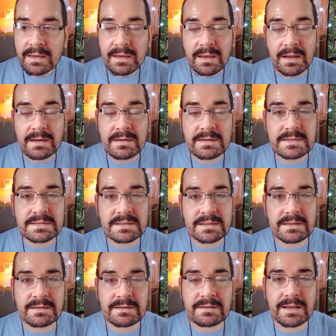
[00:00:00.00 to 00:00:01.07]
And
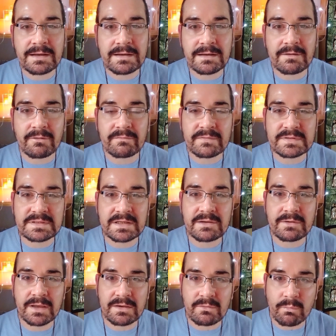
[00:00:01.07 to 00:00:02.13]
then obviously you
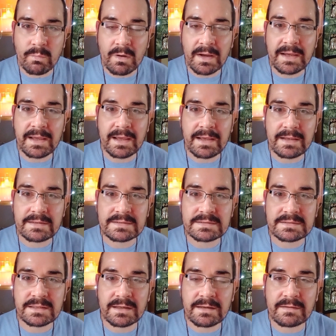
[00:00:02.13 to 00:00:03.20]
get your whiteheads,